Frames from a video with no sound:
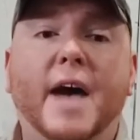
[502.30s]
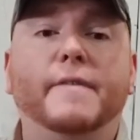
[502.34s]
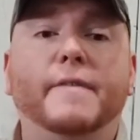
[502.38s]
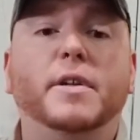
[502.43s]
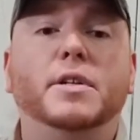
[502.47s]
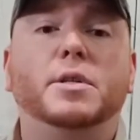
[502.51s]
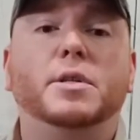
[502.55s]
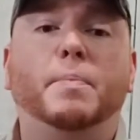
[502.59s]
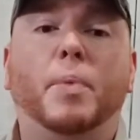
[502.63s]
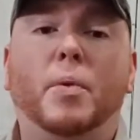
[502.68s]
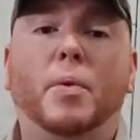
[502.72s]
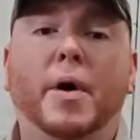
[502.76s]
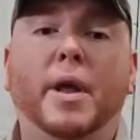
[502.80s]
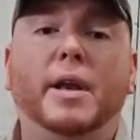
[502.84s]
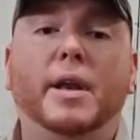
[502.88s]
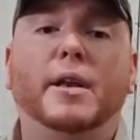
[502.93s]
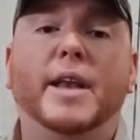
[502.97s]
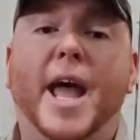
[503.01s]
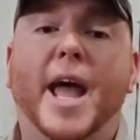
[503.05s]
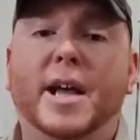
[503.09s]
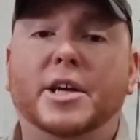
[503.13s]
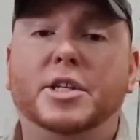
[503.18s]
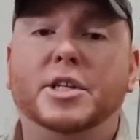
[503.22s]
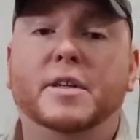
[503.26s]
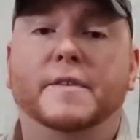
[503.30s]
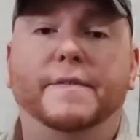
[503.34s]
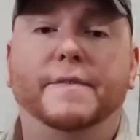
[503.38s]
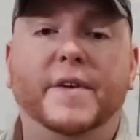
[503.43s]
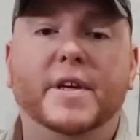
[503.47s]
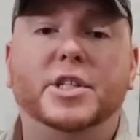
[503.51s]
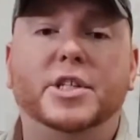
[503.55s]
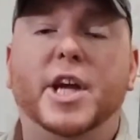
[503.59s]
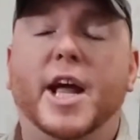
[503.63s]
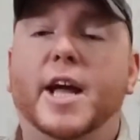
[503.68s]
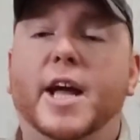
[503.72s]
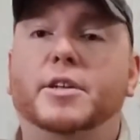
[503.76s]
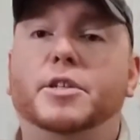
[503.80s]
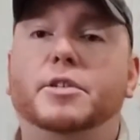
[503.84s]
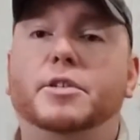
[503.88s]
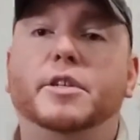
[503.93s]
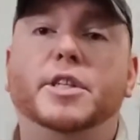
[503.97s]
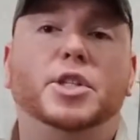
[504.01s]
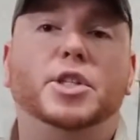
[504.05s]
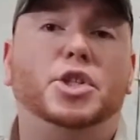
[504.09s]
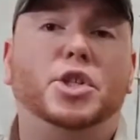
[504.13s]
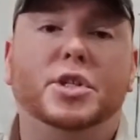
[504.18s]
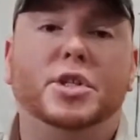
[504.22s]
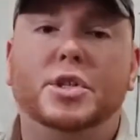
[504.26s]
Gavin's Point National Fish
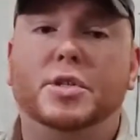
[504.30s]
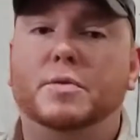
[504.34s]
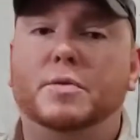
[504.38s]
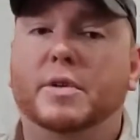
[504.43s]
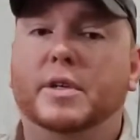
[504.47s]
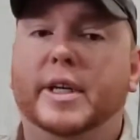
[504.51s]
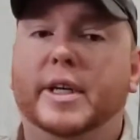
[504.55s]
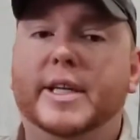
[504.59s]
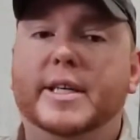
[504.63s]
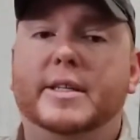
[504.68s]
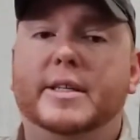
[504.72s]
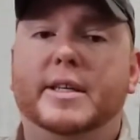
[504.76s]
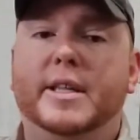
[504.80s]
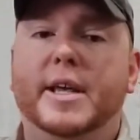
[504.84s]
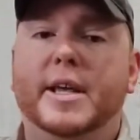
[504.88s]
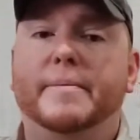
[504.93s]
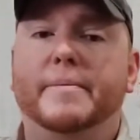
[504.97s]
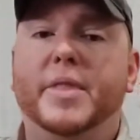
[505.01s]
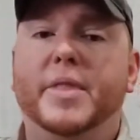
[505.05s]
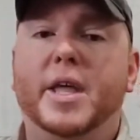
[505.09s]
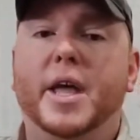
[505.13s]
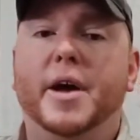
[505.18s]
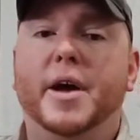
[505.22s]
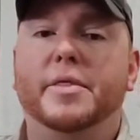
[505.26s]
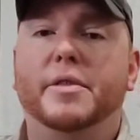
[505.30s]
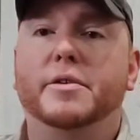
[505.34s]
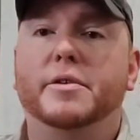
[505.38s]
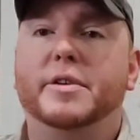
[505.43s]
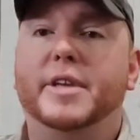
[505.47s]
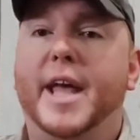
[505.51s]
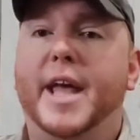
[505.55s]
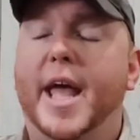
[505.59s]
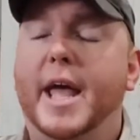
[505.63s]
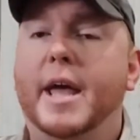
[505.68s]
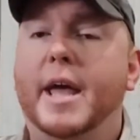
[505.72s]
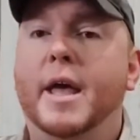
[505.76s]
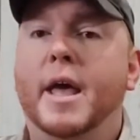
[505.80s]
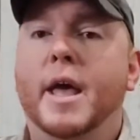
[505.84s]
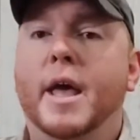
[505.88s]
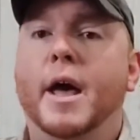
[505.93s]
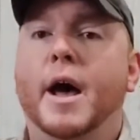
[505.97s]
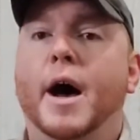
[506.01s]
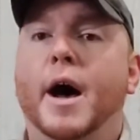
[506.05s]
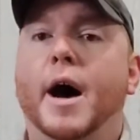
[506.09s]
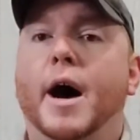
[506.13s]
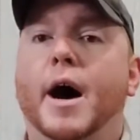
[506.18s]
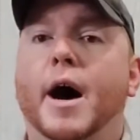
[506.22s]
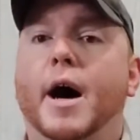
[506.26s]
Hatchery just released them the other
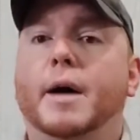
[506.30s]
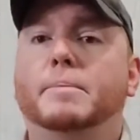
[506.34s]
day.